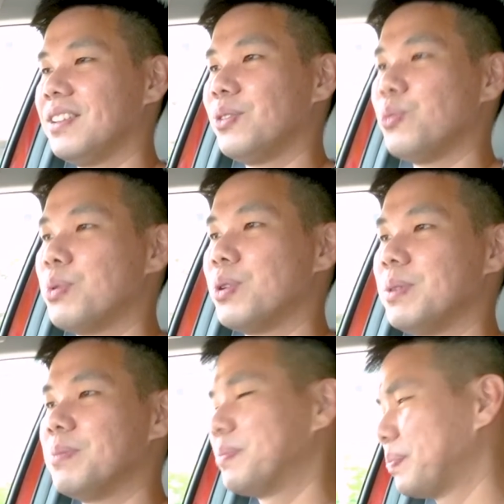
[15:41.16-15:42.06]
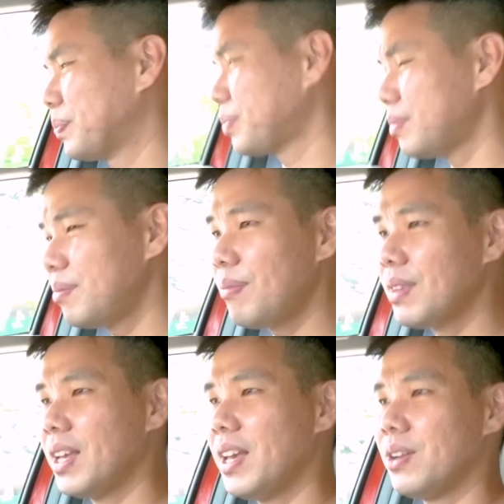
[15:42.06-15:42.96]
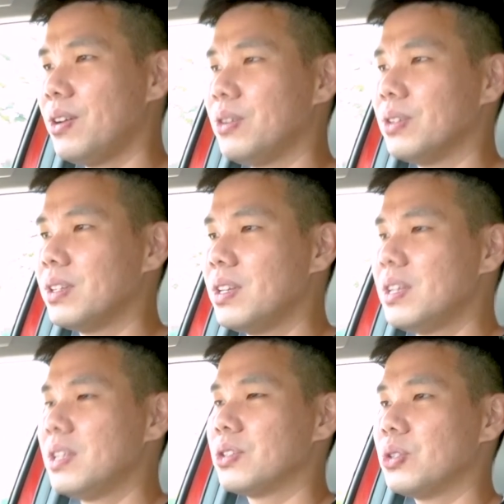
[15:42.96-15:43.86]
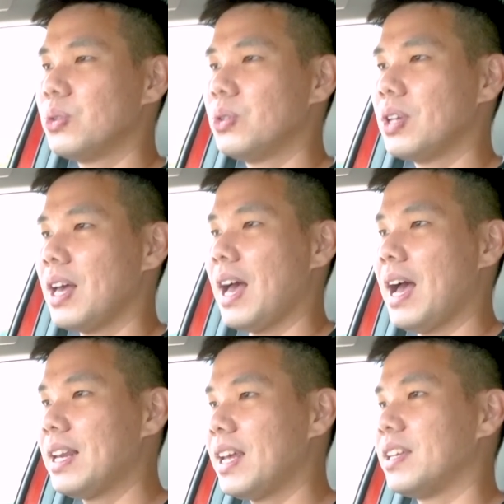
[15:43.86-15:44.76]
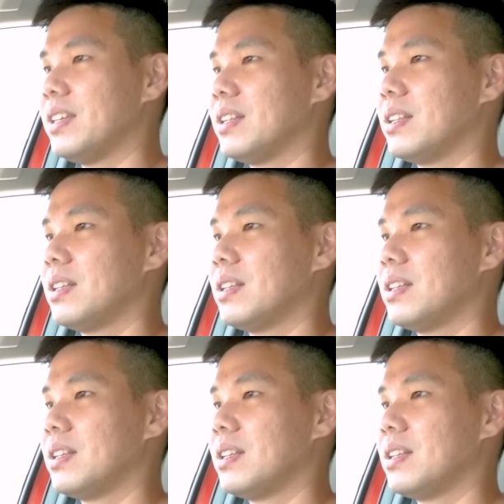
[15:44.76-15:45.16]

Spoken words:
No problem at all. So I like it.